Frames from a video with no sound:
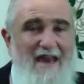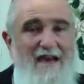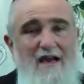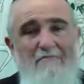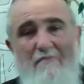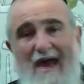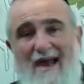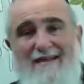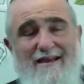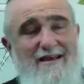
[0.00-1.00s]
he
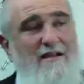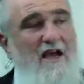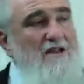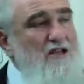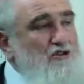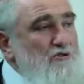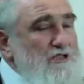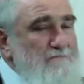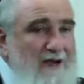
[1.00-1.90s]
commanded the Jewish